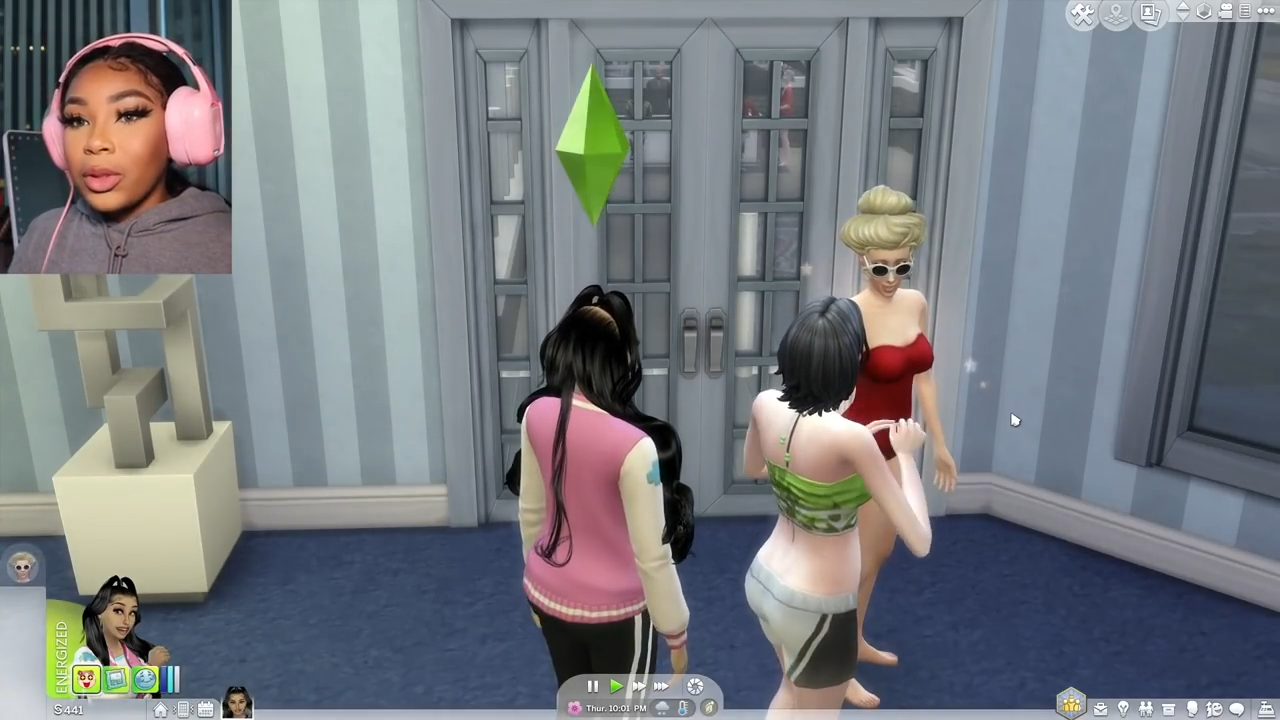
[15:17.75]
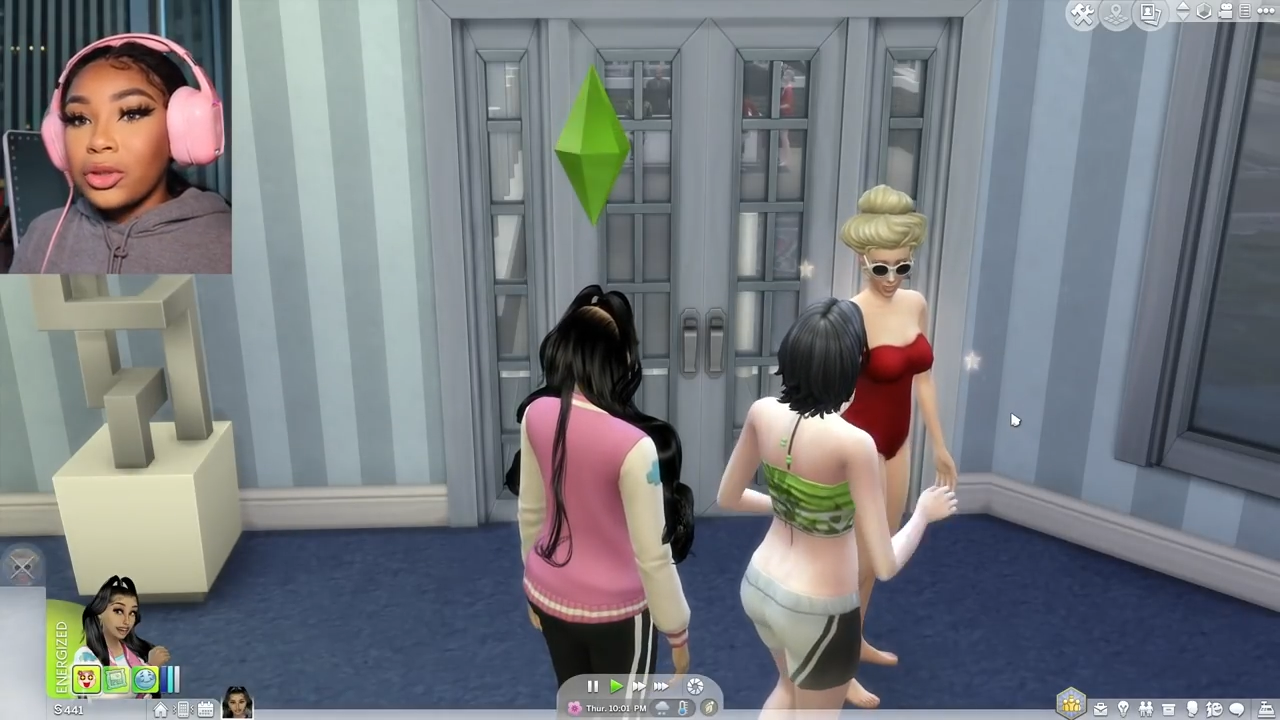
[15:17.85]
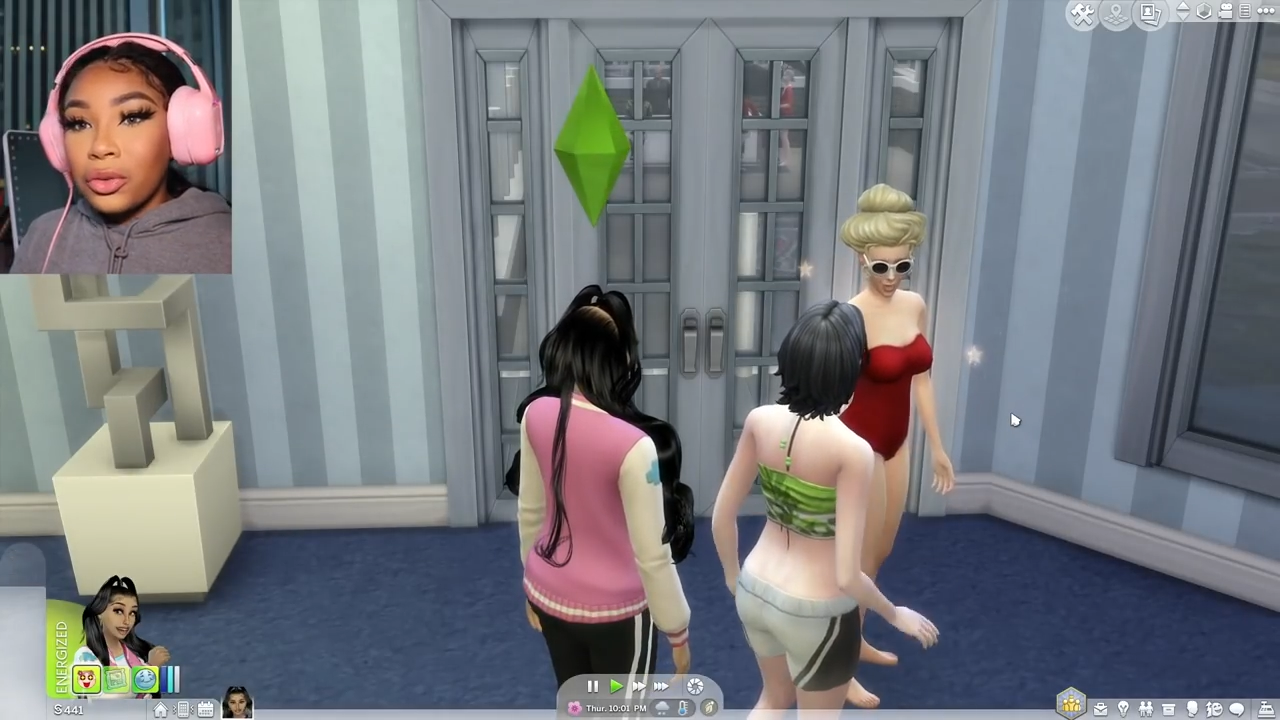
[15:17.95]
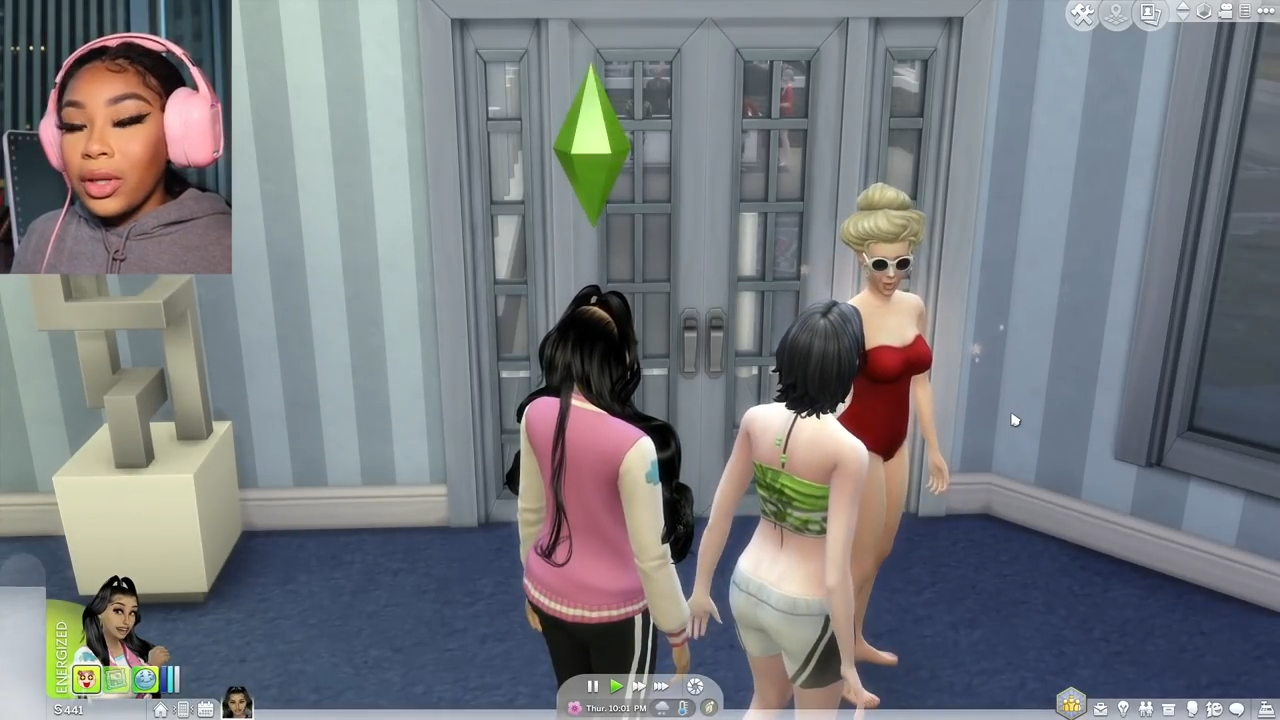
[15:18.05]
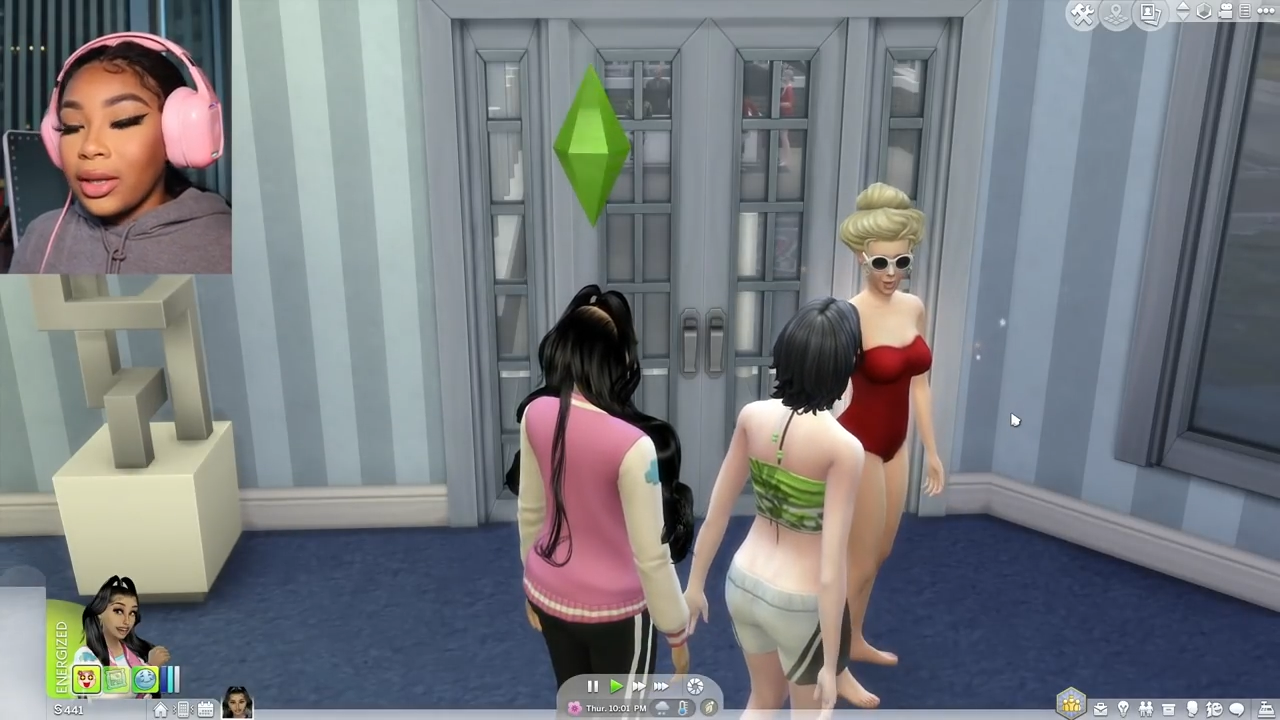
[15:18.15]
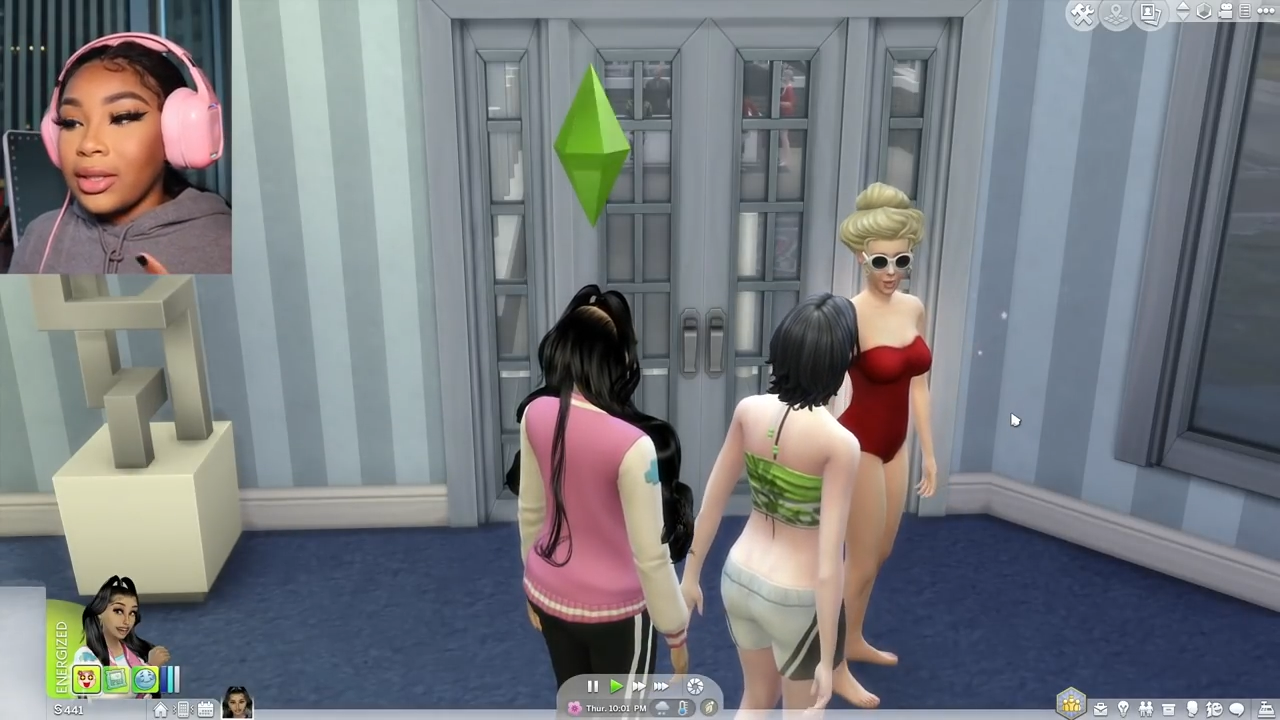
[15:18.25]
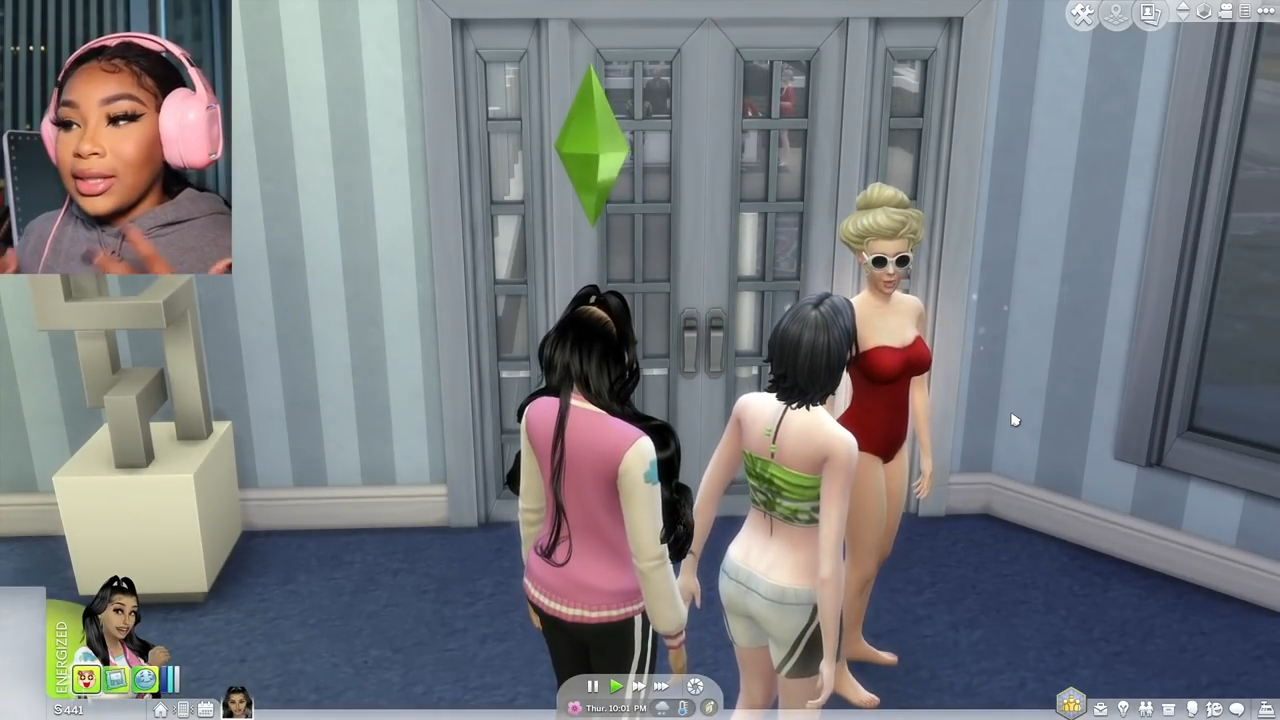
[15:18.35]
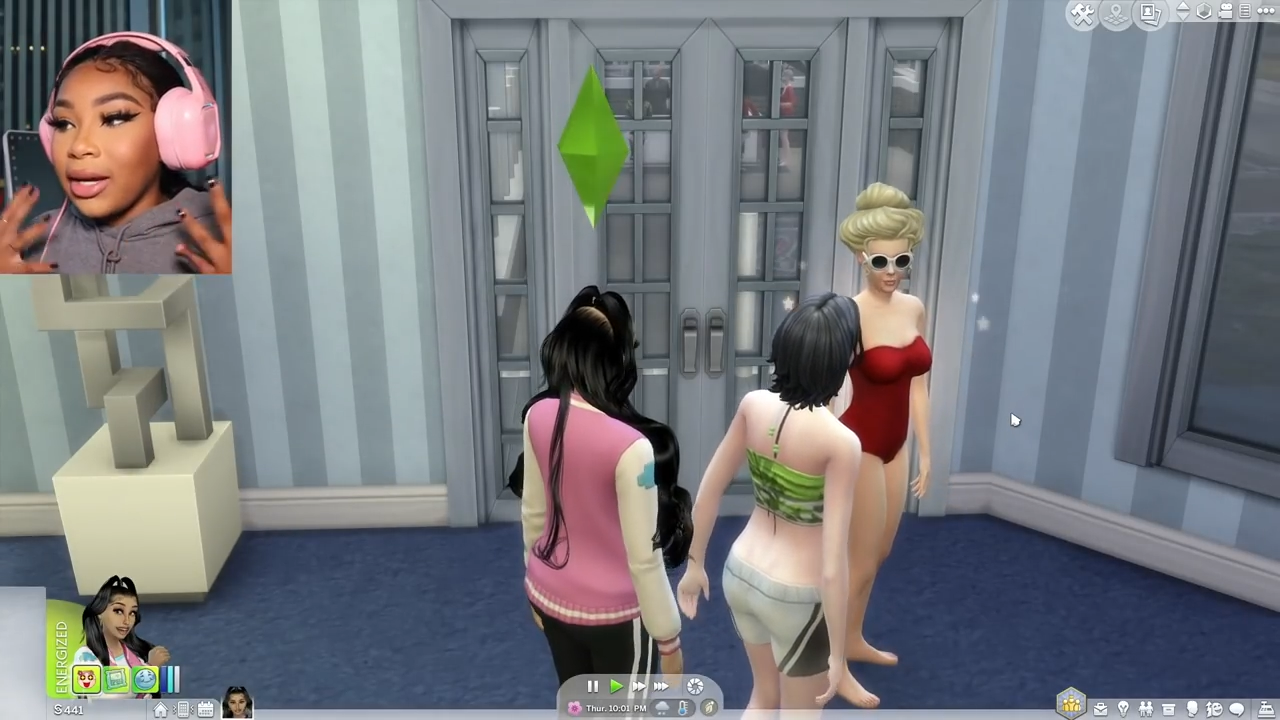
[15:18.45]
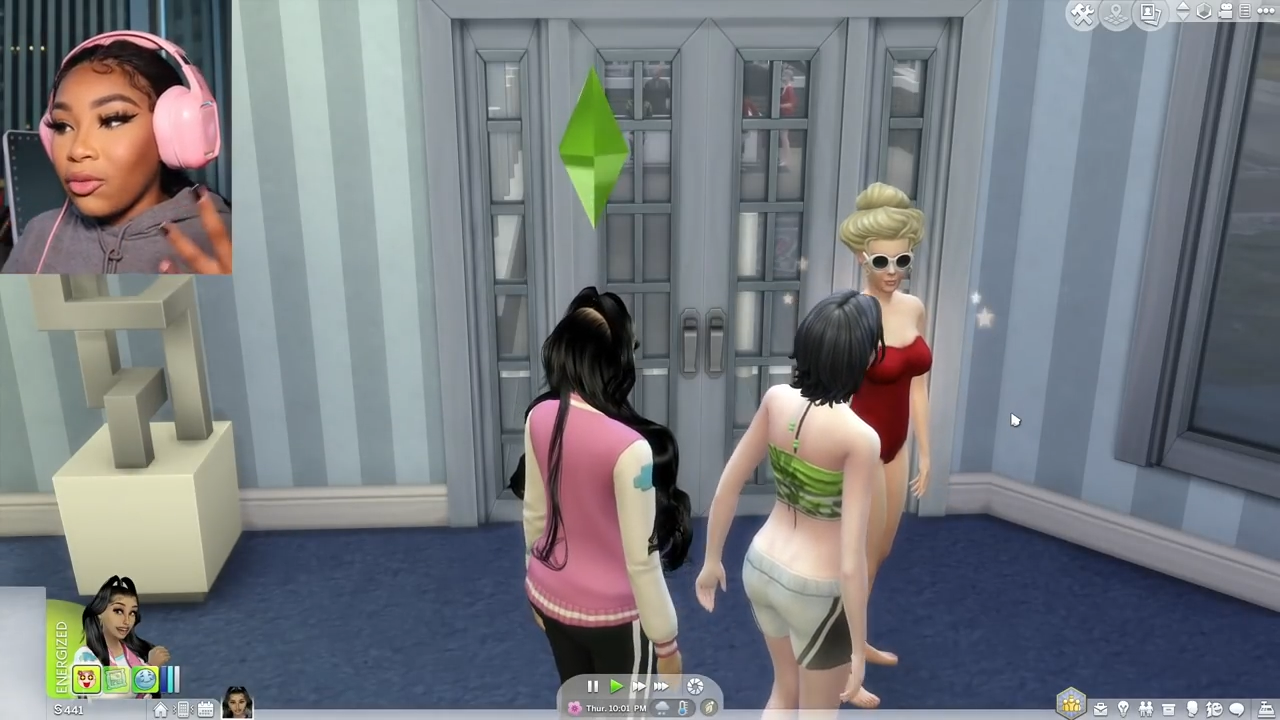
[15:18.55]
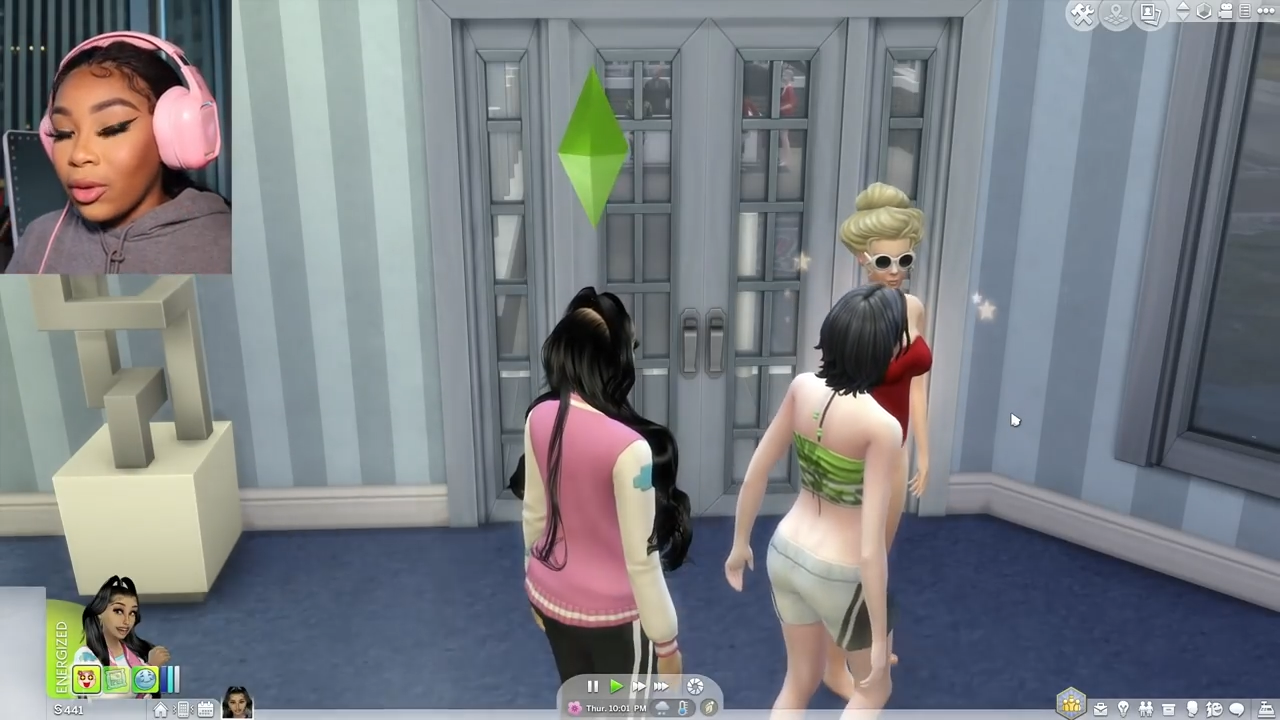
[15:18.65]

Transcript: with Judith is like